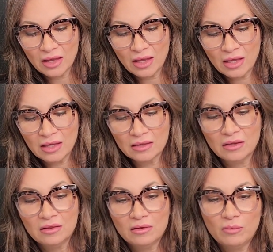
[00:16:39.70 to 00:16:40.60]

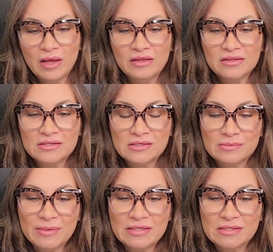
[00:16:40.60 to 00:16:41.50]
The way that this has
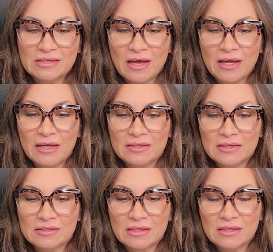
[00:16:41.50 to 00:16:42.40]
been designed
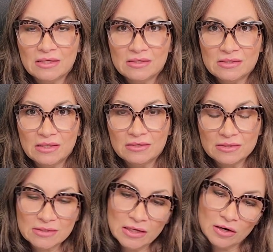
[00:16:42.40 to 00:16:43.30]
is that these
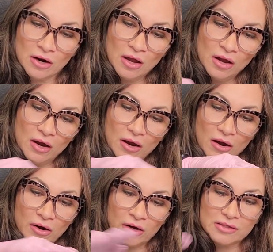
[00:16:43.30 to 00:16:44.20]
needles here
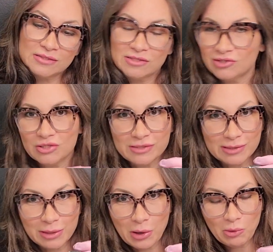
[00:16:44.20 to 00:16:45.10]
are on such a
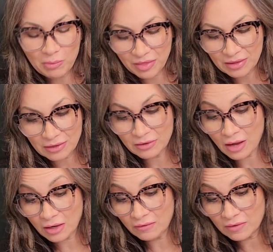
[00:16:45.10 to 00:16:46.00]
slope that they're
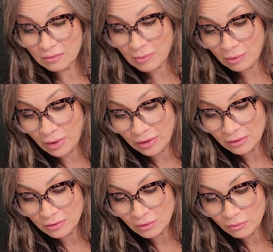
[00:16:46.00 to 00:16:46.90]
not even in my way,
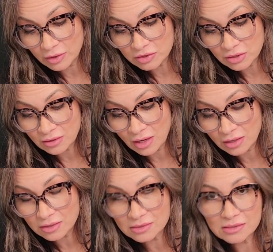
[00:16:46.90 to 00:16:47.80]
which that
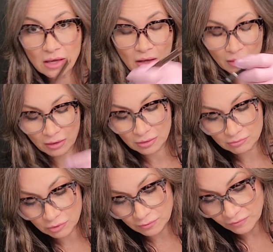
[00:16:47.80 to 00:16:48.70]
is a good
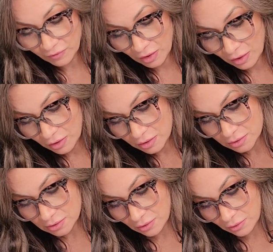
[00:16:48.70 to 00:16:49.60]
move.
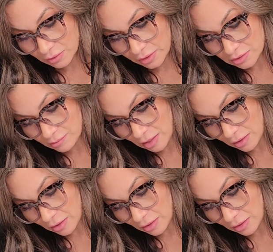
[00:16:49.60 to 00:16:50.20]
So let's make a